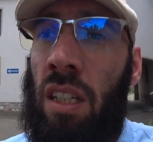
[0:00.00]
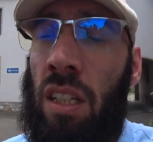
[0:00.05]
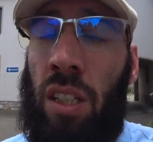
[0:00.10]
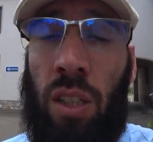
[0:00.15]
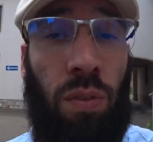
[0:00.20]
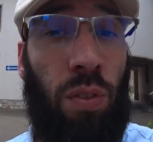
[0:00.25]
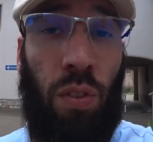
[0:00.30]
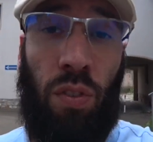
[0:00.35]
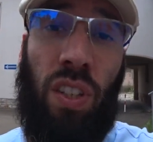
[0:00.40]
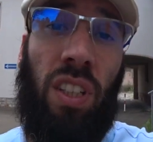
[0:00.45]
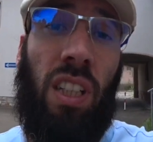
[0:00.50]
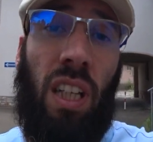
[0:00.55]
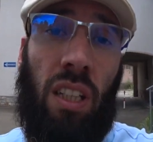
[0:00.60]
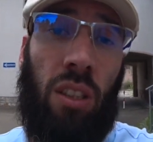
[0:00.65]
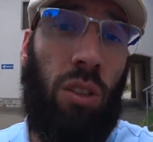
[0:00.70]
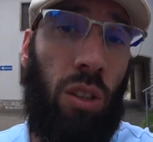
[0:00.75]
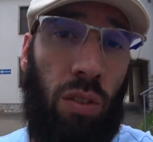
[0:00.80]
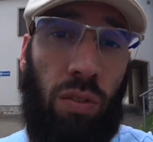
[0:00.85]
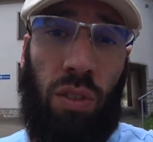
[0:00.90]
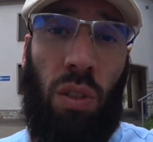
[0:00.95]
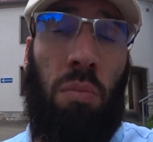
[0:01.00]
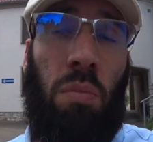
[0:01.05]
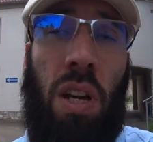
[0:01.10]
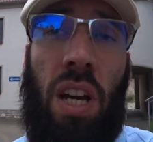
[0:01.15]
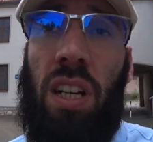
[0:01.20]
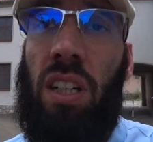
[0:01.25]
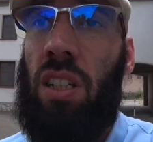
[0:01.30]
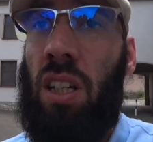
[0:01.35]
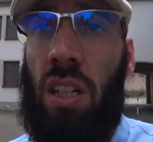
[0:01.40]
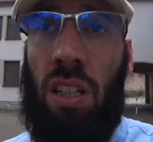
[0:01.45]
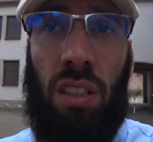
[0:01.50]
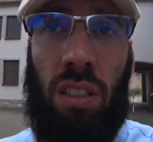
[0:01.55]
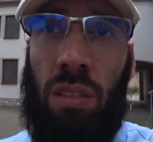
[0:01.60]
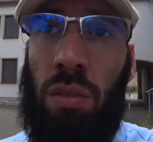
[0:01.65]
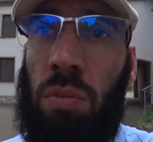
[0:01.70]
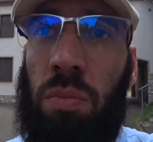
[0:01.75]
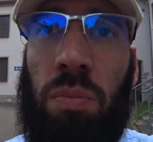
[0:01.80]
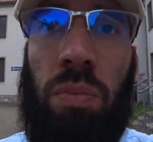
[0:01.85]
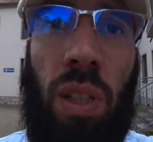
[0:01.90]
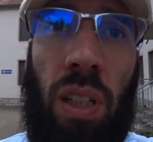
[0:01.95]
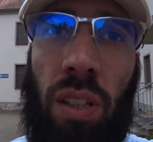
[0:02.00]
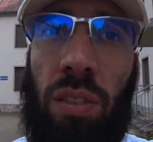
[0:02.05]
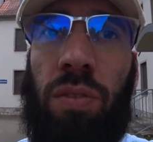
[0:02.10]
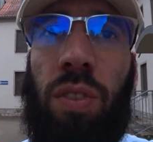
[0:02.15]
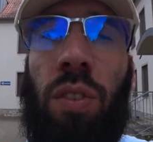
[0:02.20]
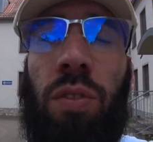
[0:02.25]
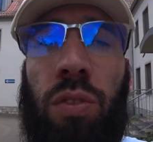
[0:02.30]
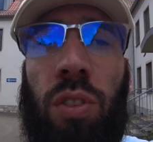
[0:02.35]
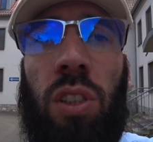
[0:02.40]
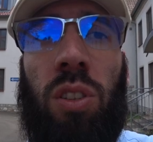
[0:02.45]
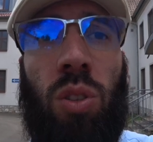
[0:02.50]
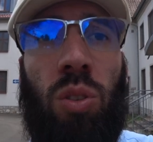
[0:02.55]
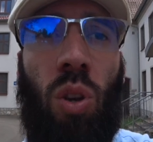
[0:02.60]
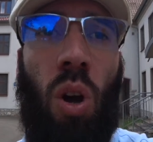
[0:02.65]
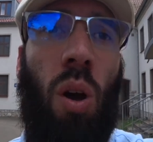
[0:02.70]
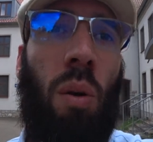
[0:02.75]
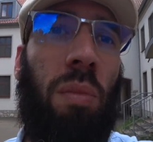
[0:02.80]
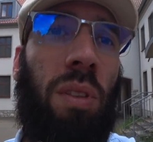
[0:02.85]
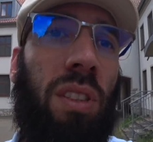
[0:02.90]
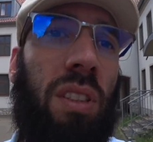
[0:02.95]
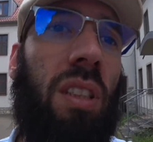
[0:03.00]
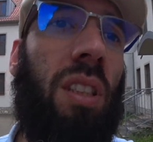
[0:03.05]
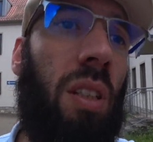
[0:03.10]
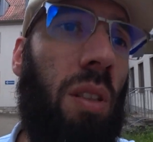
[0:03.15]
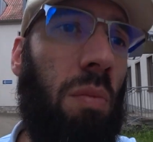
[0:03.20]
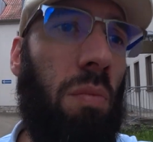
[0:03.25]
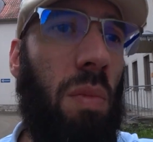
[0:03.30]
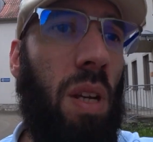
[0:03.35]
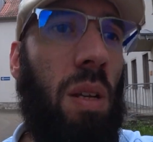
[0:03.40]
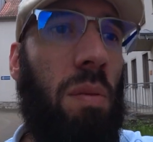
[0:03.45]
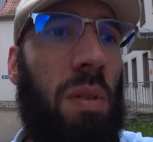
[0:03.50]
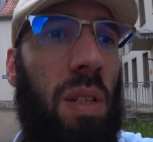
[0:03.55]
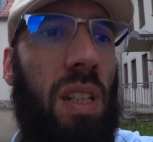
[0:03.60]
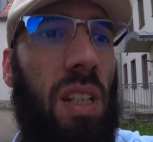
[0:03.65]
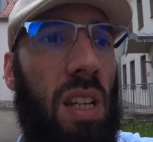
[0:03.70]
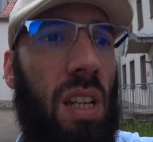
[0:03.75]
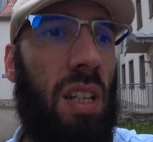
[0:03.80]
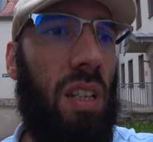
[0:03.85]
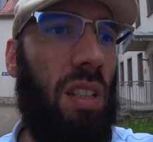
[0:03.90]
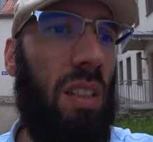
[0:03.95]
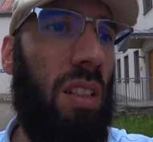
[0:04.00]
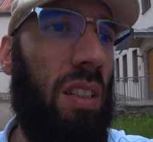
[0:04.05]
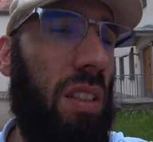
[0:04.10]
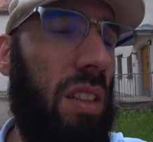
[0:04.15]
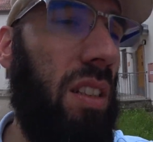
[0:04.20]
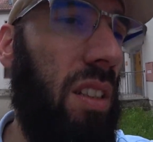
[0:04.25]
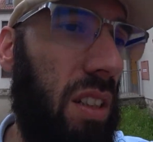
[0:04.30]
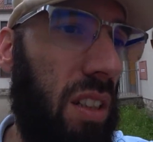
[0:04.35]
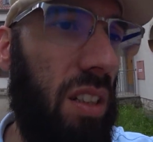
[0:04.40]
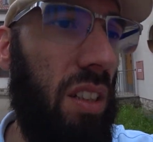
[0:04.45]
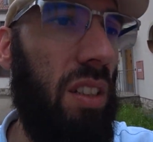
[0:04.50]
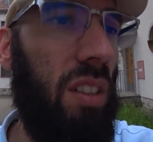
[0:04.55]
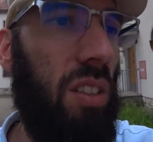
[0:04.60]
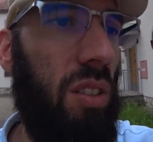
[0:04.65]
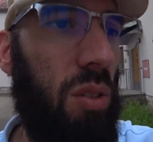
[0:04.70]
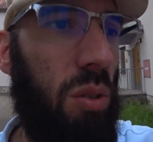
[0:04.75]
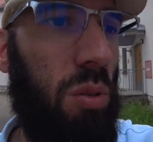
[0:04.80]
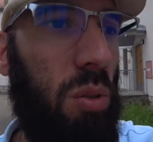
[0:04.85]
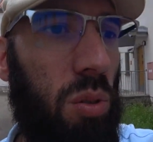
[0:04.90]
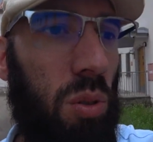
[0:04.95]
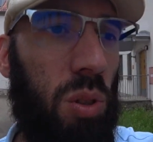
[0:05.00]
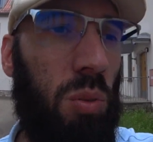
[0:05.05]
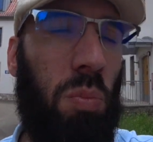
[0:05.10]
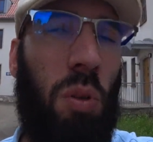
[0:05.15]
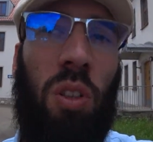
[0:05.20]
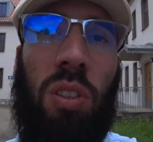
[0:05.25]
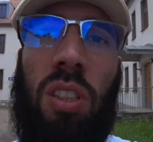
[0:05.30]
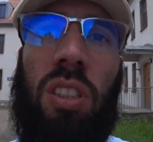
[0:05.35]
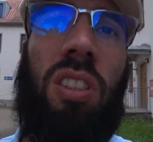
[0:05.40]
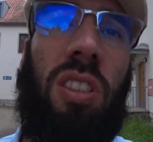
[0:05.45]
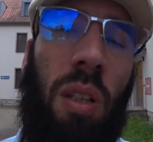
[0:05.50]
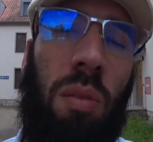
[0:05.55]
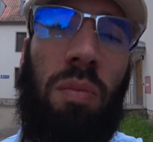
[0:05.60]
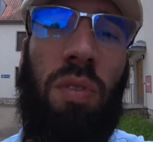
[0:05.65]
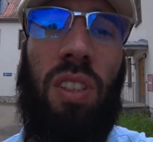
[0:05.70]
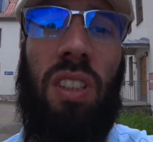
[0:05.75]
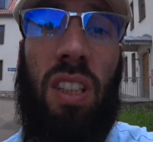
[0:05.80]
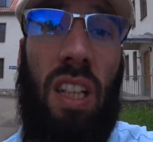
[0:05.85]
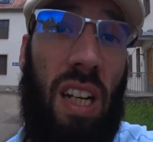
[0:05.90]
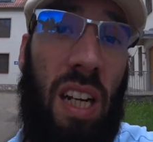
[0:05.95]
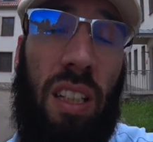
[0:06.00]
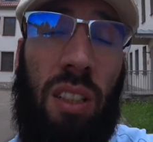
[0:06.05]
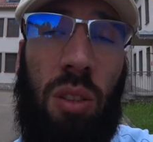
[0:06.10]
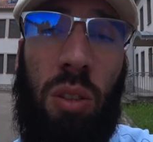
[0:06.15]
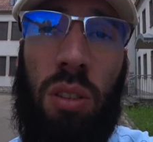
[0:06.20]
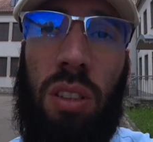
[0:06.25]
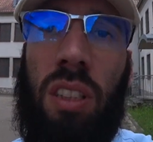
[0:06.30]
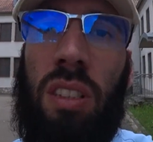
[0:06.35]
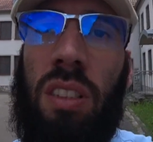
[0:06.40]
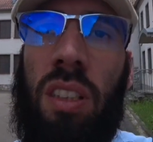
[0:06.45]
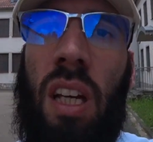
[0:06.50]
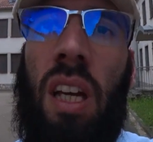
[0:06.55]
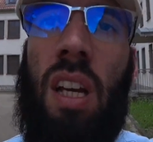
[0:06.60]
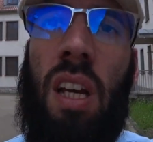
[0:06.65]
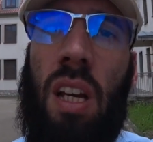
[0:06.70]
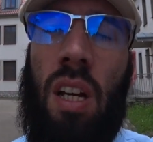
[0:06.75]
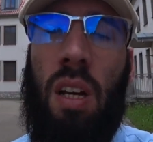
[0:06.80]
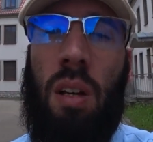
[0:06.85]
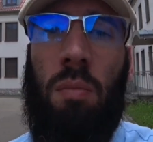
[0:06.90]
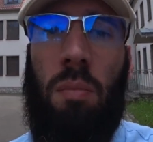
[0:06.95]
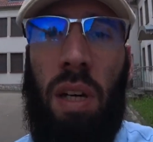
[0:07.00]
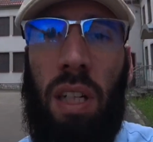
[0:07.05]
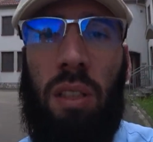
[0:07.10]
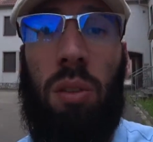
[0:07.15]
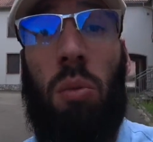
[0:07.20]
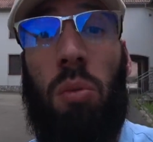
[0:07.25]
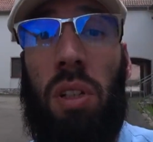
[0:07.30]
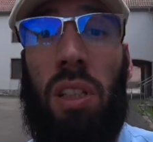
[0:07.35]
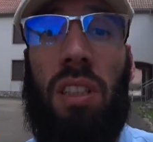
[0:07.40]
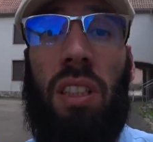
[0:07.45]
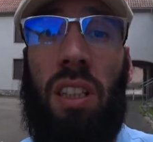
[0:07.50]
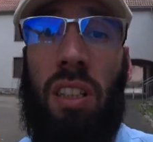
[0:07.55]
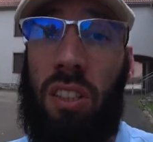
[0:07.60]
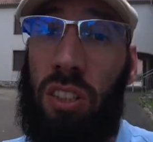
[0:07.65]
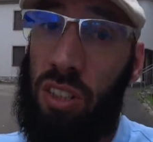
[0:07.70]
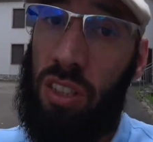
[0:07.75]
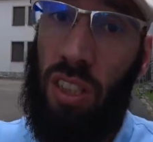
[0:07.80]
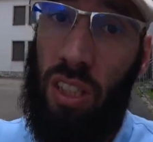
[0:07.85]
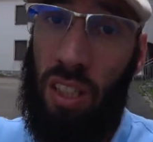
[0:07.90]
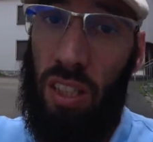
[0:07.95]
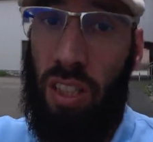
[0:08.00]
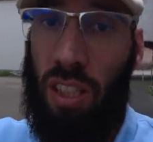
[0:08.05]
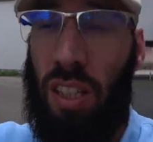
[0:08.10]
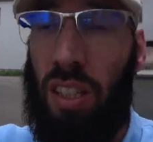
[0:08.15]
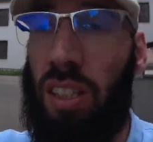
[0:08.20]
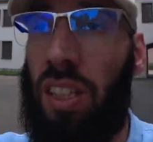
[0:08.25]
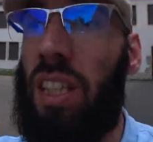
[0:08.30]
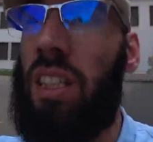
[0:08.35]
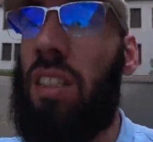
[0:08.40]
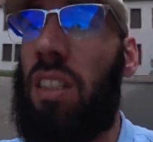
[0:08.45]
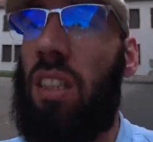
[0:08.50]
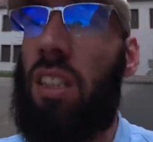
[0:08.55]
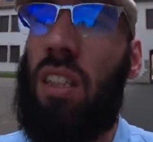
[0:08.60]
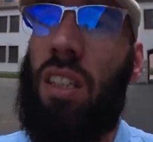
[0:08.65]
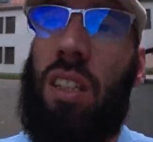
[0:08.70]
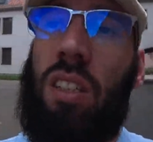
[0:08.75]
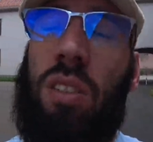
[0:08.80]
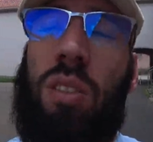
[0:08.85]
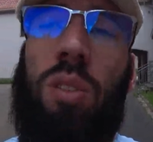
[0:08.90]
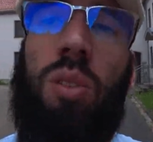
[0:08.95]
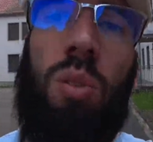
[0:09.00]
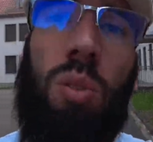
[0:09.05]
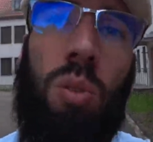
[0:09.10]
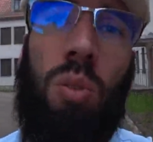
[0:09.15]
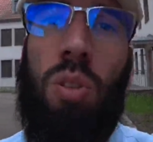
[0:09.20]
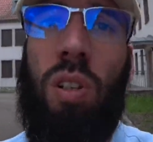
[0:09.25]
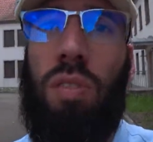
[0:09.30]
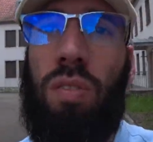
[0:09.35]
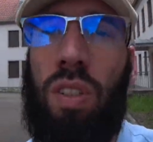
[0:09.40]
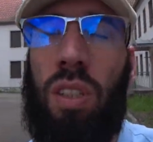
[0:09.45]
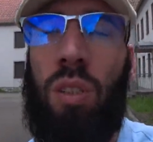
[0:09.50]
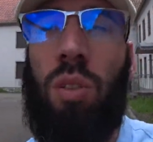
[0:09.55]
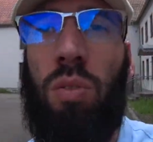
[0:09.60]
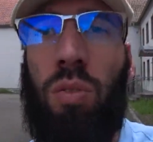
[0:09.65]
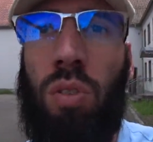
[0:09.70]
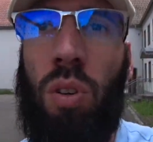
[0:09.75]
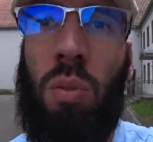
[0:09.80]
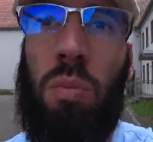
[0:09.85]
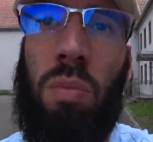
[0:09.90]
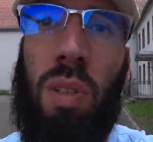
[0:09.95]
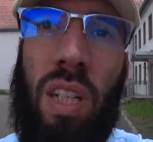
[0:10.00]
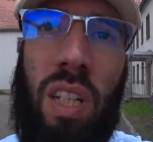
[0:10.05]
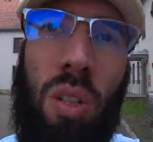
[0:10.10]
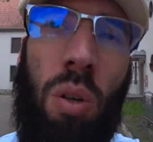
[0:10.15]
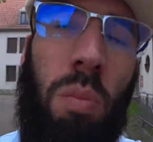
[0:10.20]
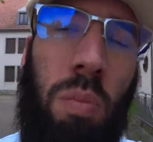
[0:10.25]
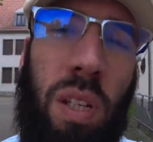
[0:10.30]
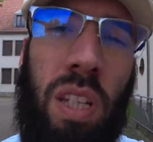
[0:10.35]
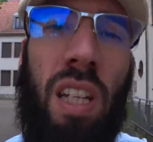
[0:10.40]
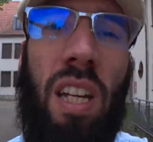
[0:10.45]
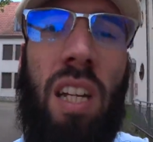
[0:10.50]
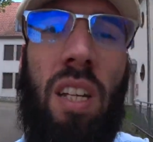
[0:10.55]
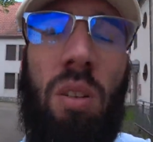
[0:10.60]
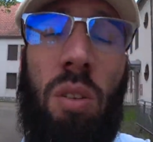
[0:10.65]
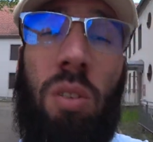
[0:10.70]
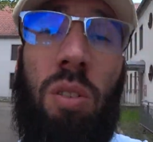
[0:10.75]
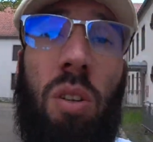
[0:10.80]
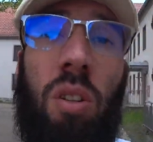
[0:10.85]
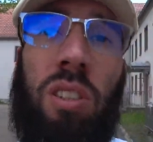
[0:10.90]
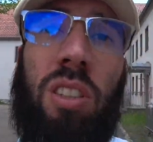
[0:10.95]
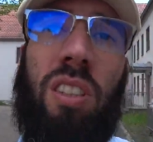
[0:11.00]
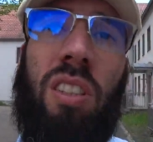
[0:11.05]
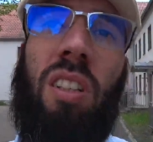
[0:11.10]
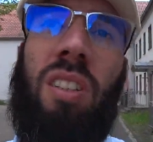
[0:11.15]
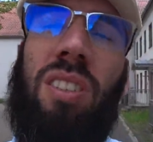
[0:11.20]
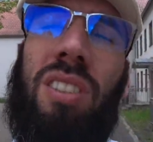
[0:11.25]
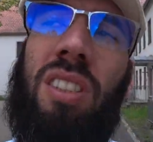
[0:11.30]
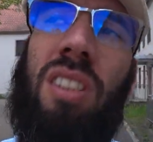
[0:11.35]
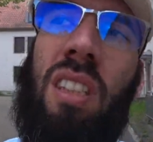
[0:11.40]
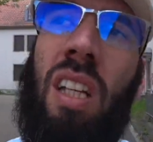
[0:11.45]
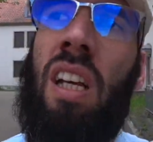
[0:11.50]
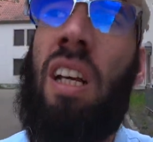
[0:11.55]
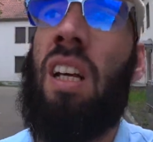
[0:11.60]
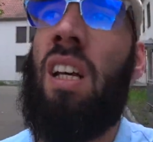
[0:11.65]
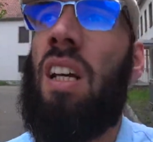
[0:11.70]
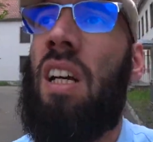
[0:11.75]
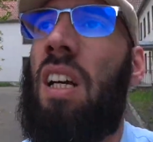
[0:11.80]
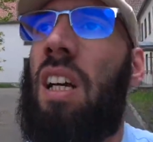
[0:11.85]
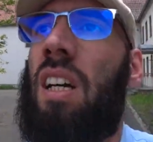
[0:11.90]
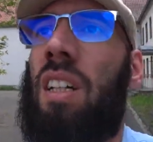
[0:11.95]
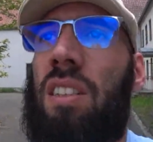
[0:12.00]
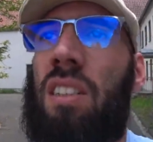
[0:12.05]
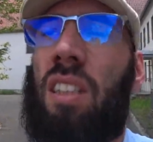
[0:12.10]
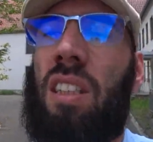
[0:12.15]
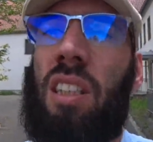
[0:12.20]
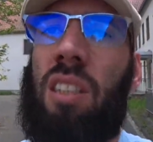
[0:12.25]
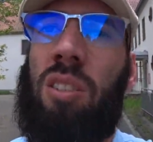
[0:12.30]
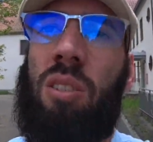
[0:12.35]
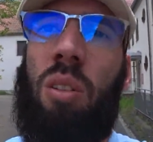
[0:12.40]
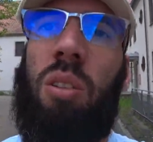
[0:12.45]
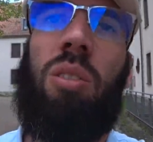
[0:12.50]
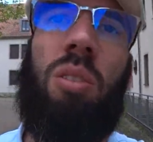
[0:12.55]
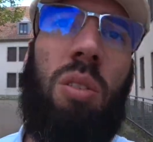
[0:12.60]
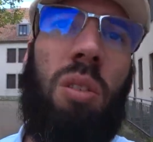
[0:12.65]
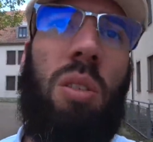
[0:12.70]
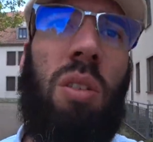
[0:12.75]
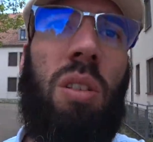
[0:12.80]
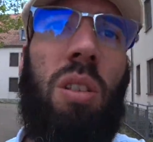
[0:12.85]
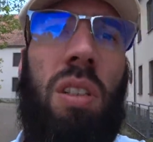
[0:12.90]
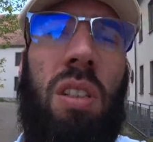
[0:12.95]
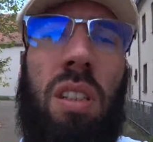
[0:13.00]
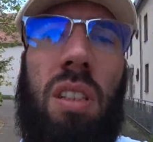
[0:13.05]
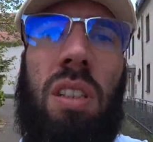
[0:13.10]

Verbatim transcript: If you think I could have done better, feel free to comment. Maybe you spotted something that I couldn't. By the way, here's a link to a video from AOPA on hot starts. I think it's also